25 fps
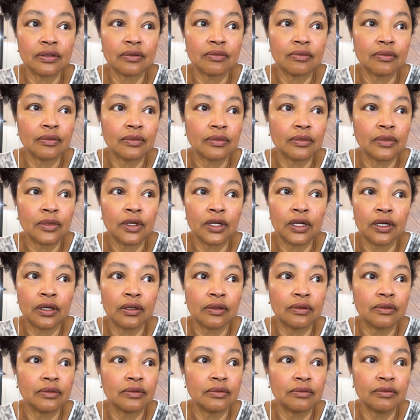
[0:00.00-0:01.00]

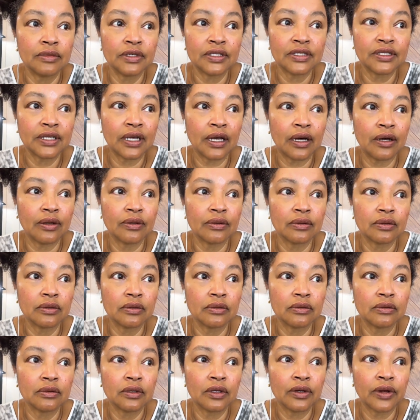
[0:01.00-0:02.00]
miss
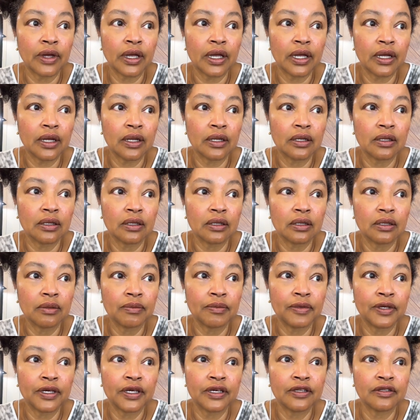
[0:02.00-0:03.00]
out,
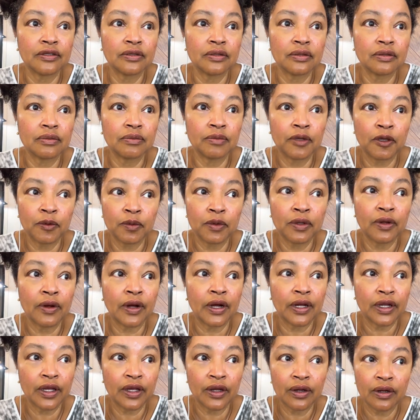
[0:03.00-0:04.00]
okay?
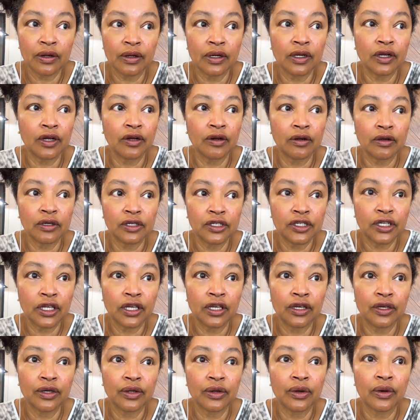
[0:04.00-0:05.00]
Because people are out here
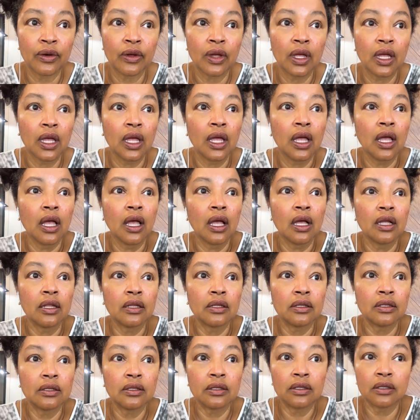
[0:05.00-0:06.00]
encouraging you.
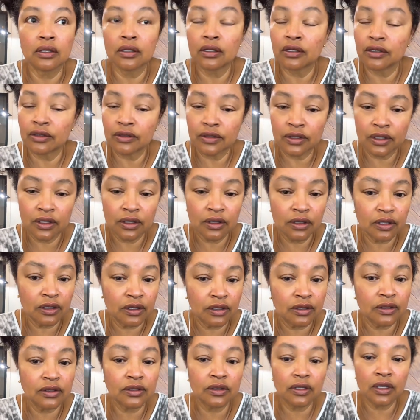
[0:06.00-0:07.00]

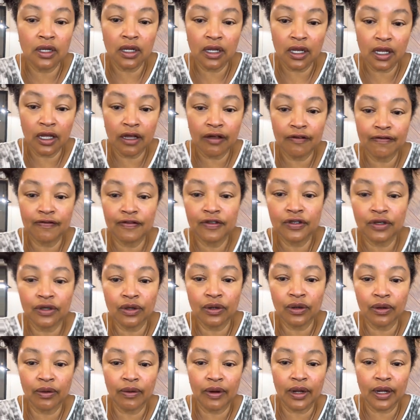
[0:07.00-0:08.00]
There's
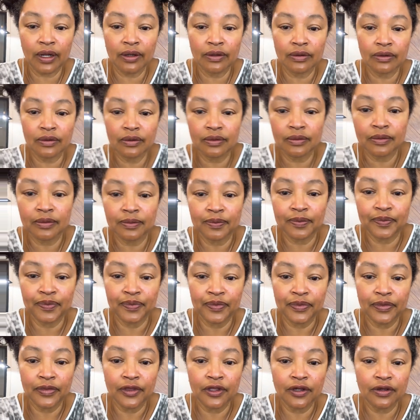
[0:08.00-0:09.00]
enough to go
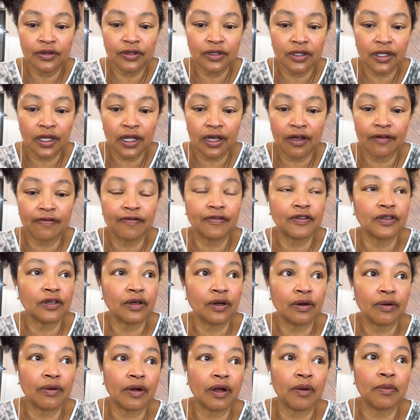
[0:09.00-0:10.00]
around.
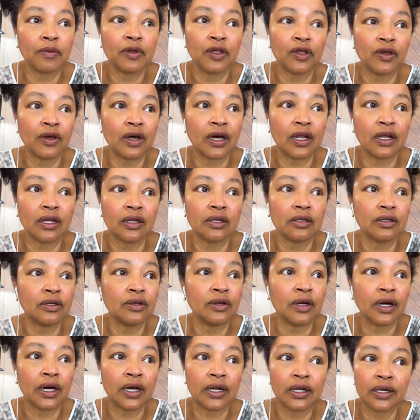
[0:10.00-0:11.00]
There's enough to go around,
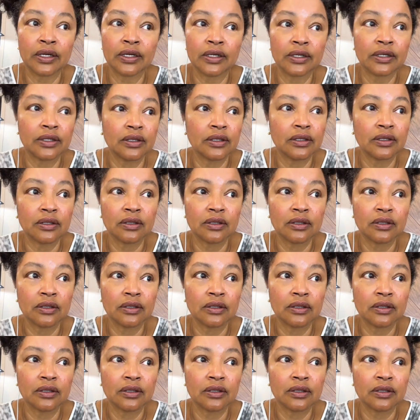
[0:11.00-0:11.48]
but you gotta